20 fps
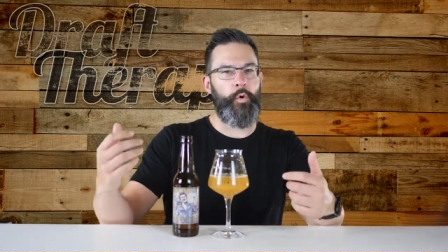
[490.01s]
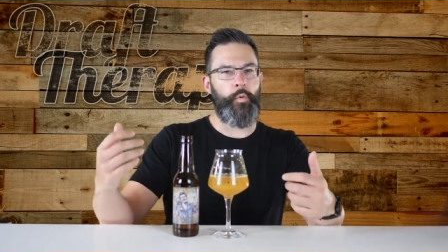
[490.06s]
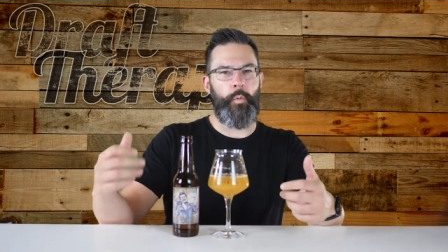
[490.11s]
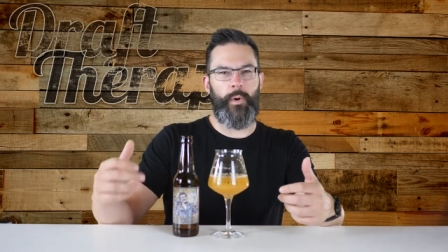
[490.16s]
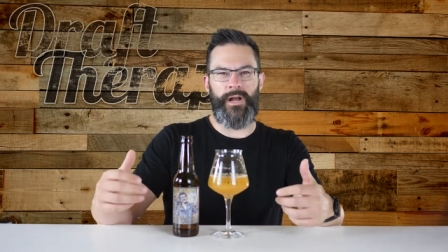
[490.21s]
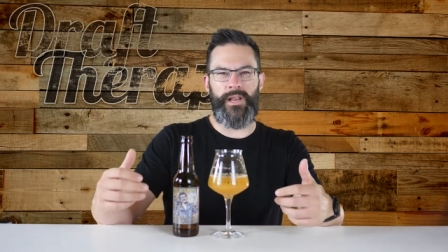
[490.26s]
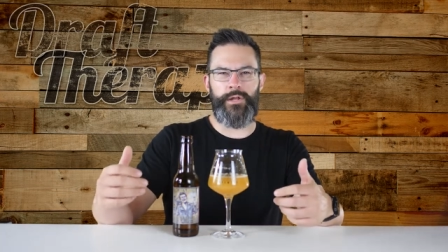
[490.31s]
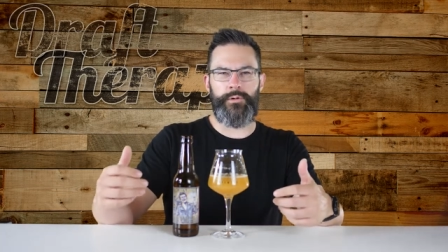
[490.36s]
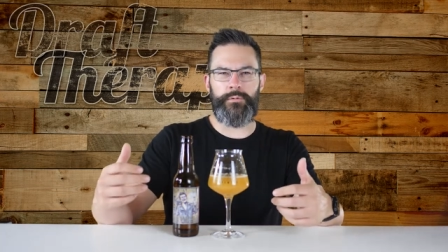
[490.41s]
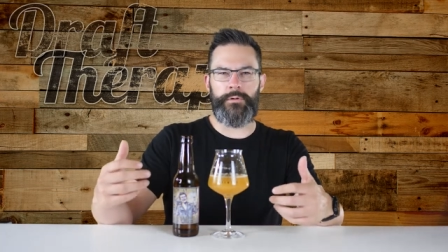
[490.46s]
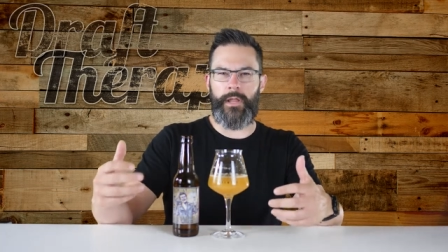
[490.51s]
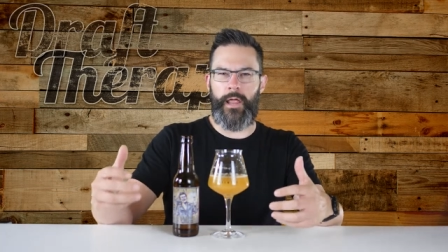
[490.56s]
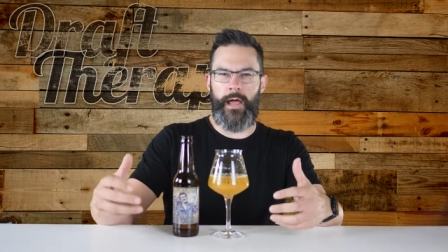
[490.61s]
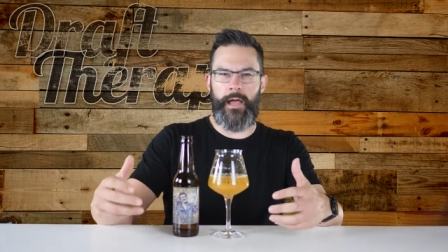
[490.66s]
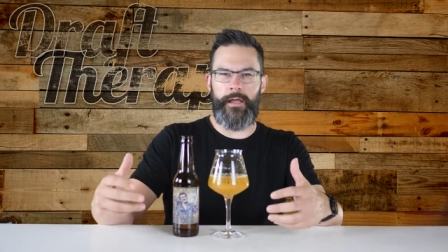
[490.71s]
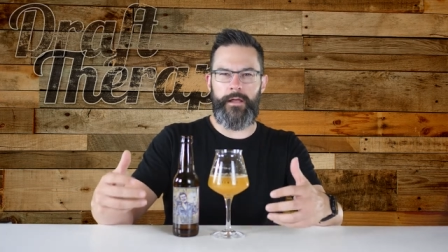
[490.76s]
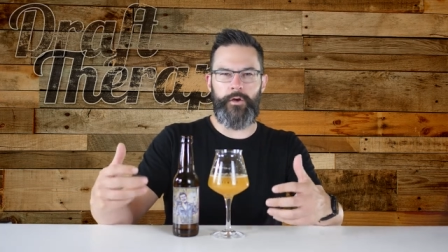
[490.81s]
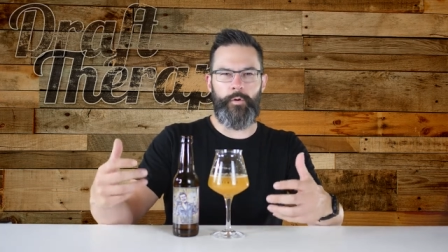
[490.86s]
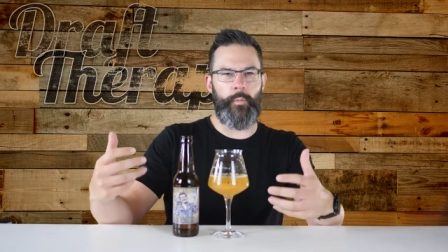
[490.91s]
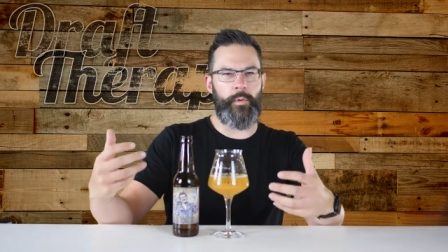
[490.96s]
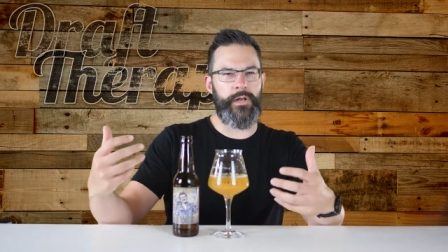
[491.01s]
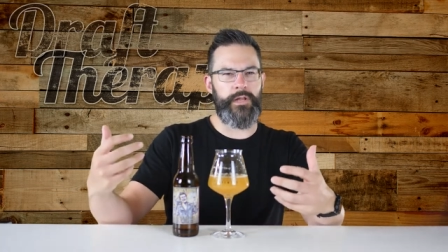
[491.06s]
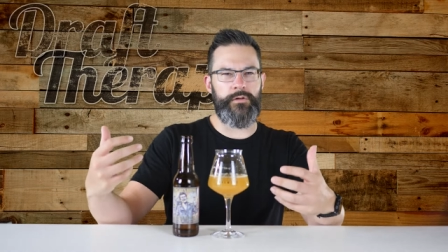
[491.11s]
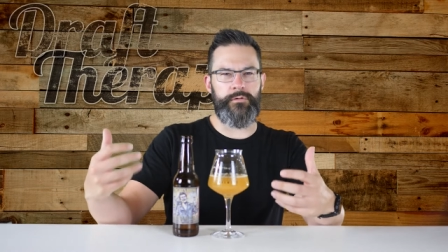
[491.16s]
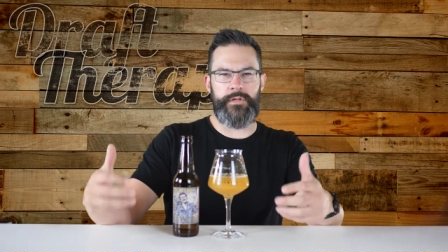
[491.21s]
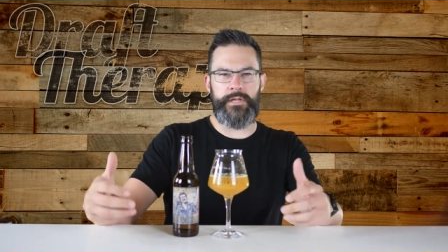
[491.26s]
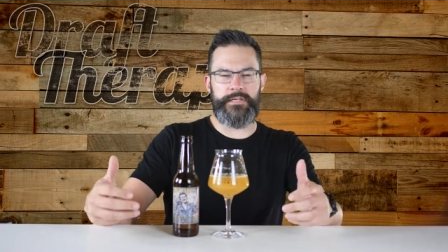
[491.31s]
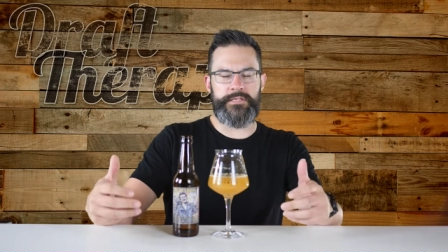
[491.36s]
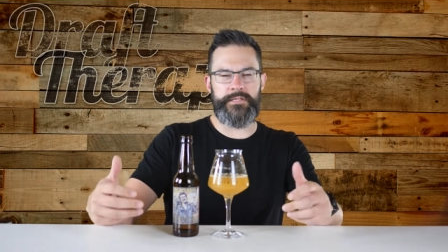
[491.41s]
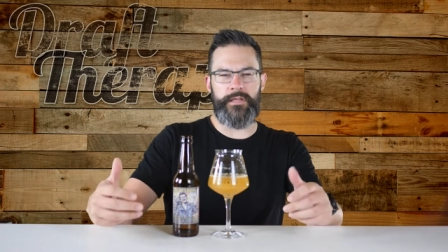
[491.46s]
What do you like or what do you
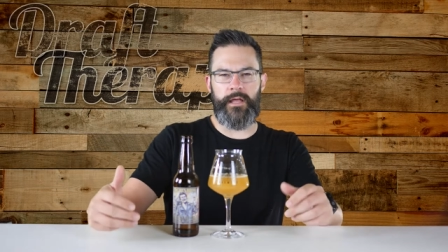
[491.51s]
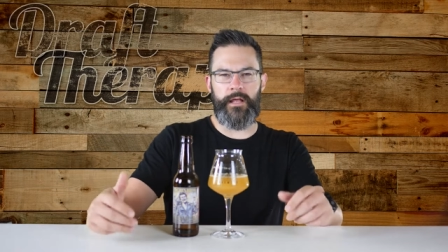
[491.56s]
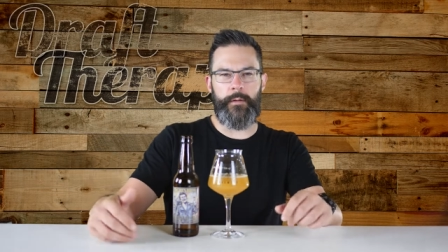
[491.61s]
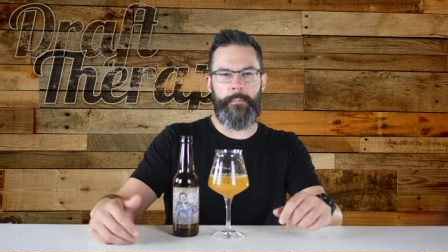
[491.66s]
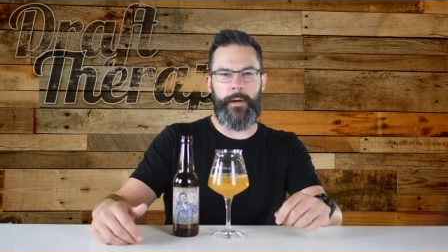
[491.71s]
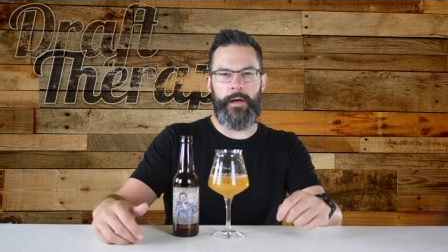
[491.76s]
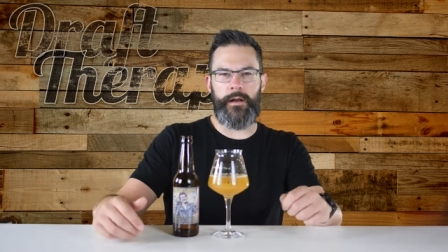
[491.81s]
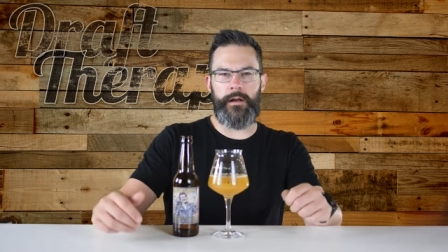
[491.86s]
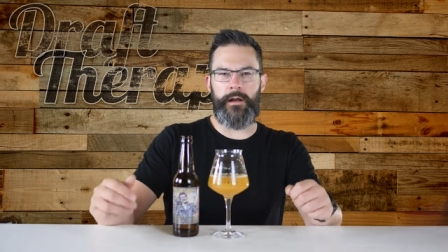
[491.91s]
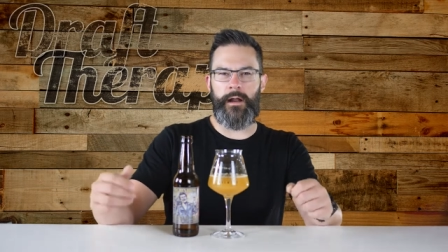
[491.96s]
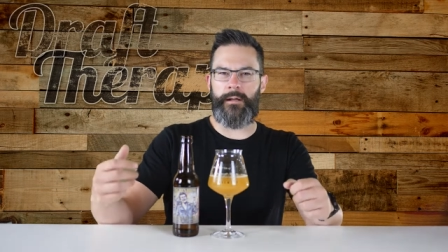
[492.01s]
dislike about it?